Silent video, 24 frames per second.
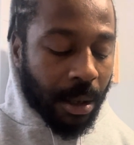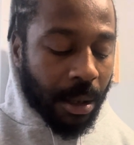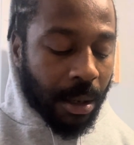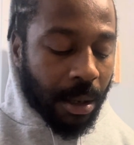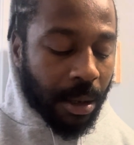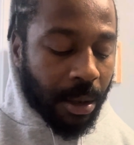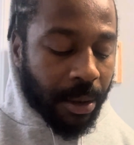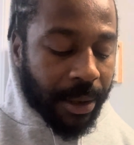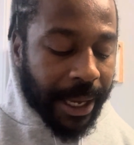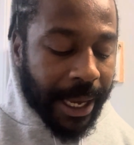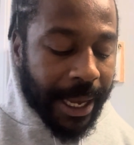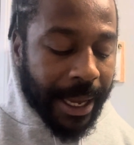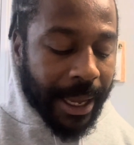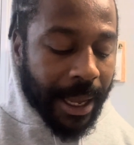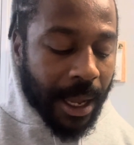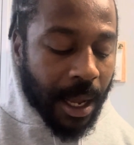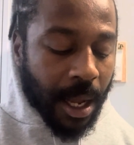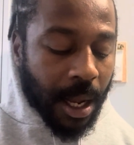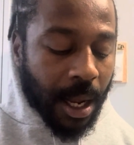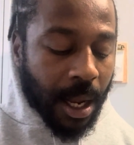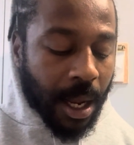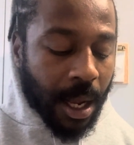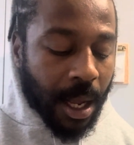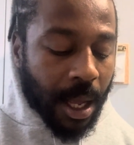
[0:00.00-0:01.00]
okay?
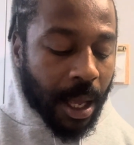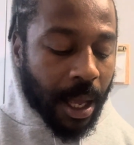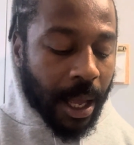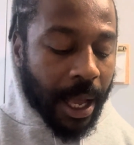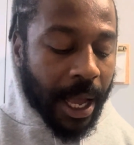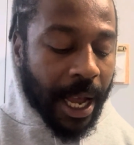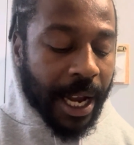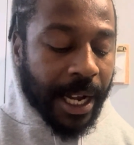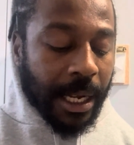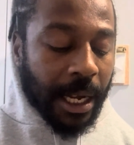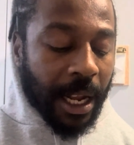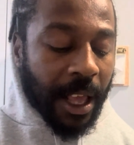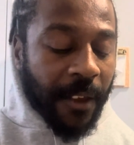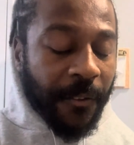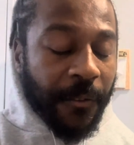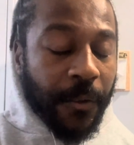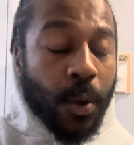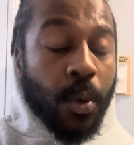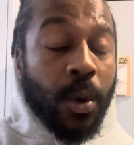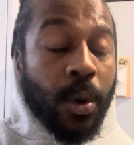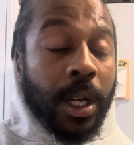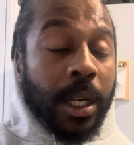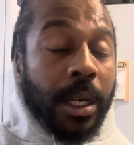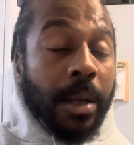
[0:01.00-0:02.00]
And if
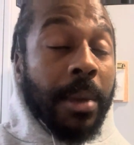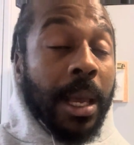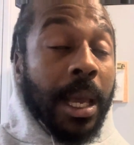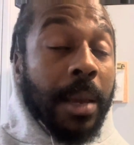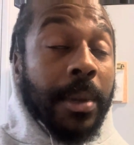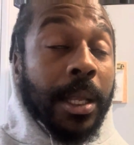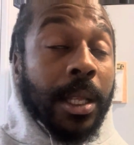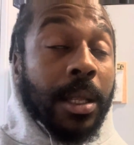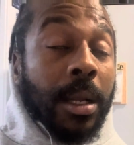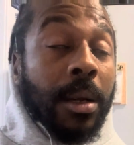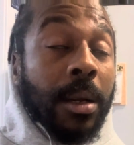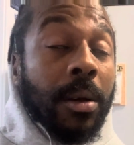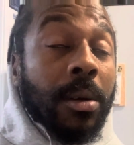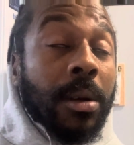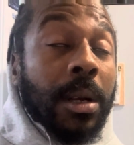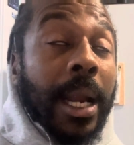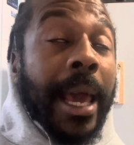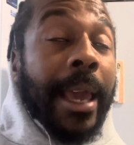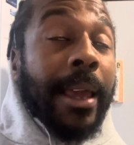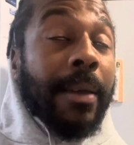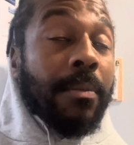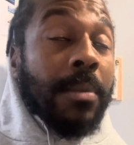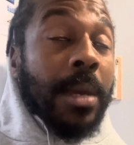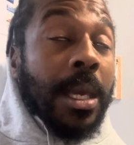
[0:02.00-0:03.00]
you want the baby to look
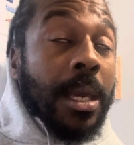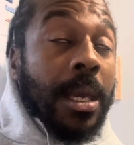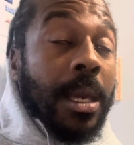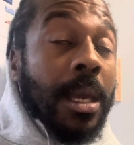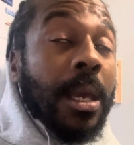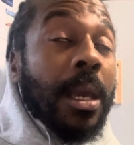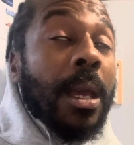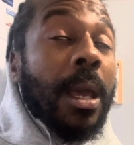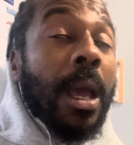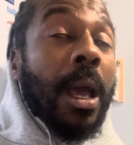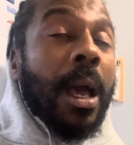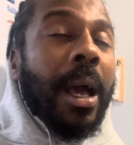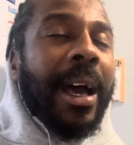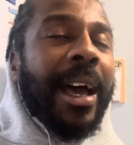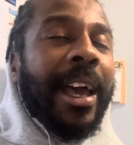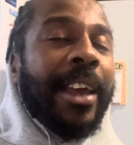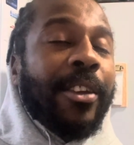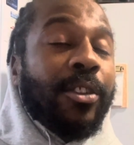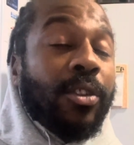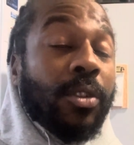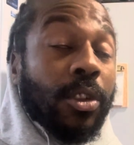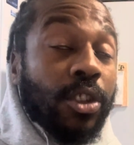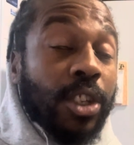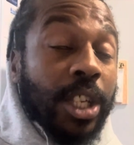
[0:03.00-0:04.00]
like me, I
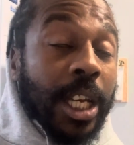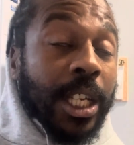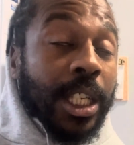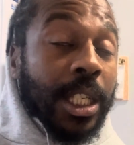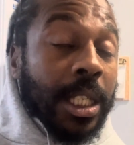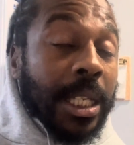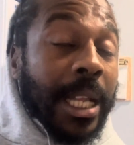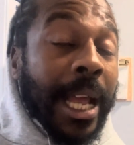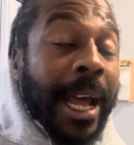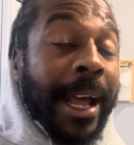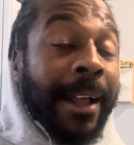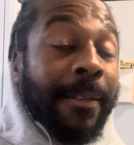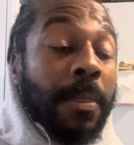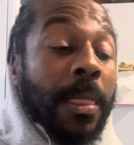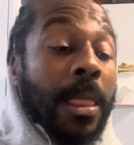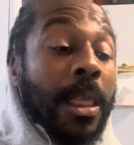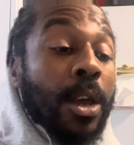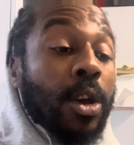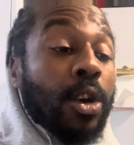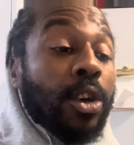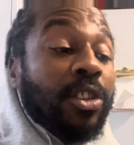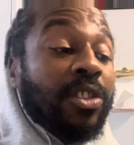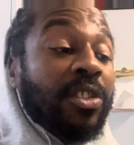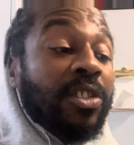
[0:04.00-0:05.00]
suggest that,
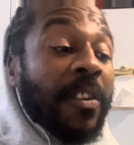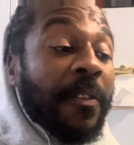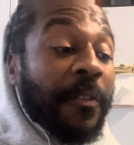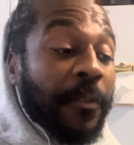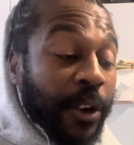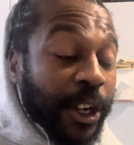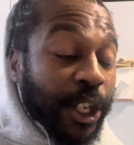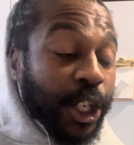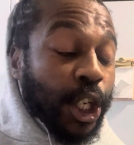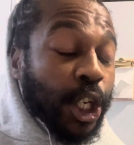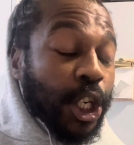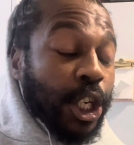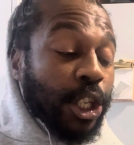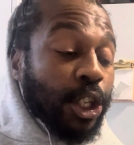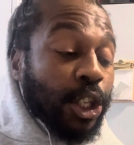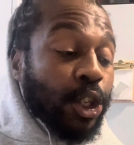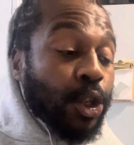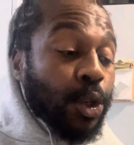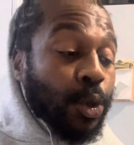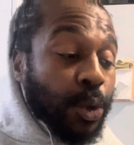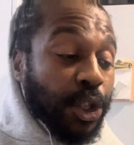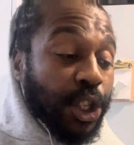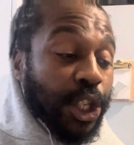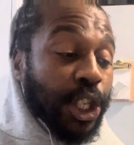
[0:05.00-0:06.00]
because the fresher the
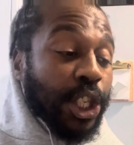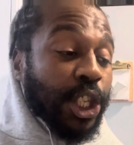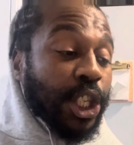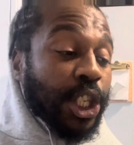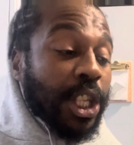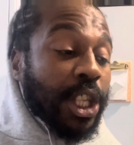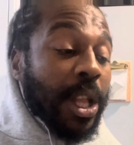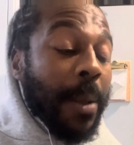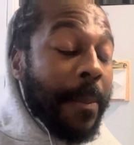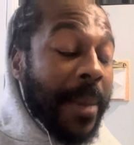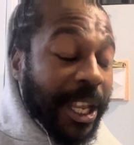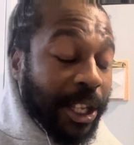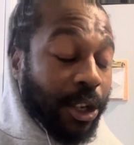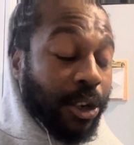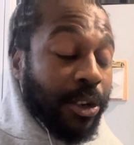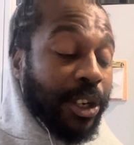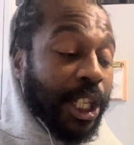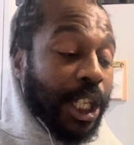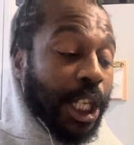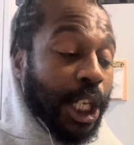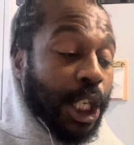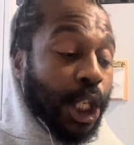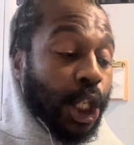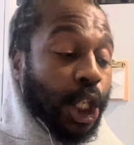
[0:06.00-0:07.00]
juices, the better
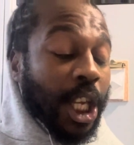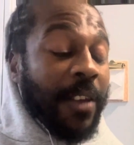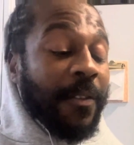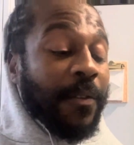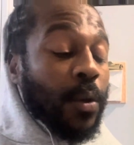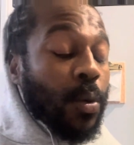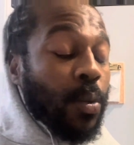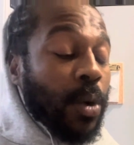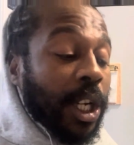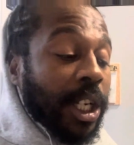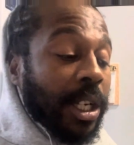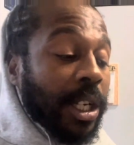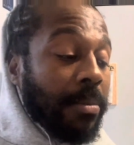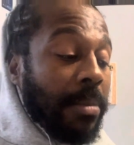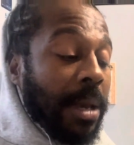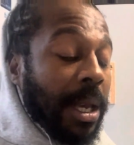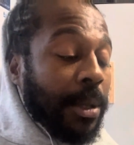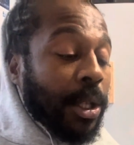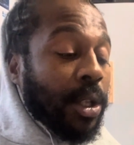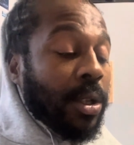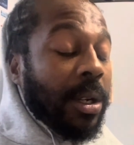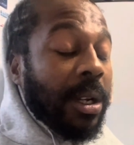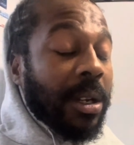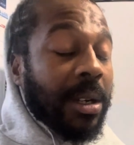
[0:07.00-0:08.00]
it is. If you want the
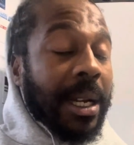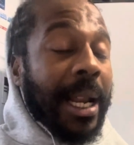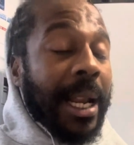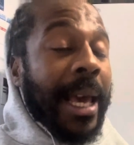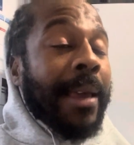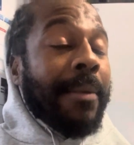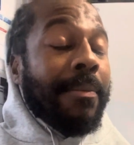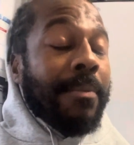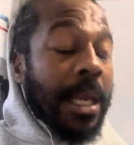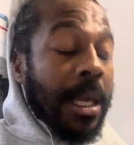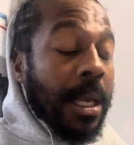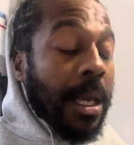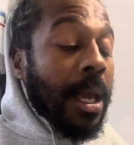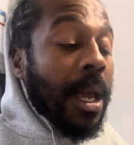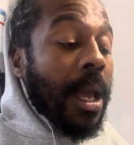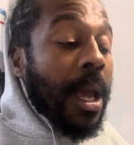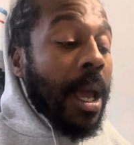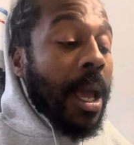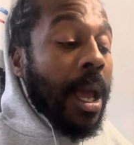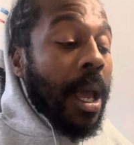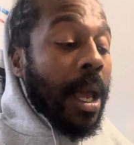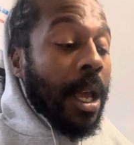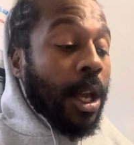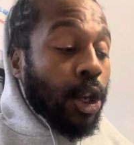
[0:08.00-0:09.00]
baby to look like me,
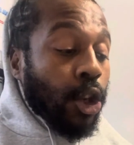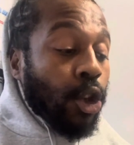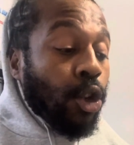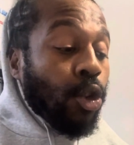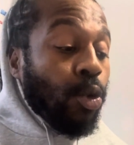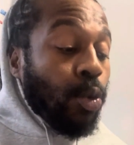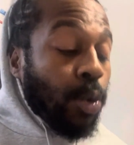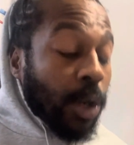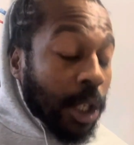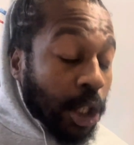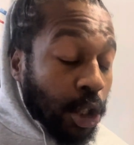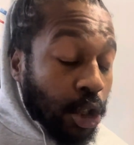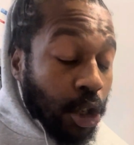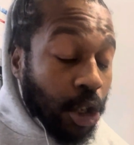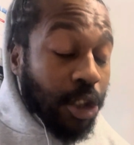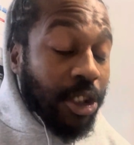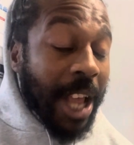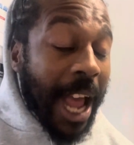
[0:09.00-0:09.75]
you will just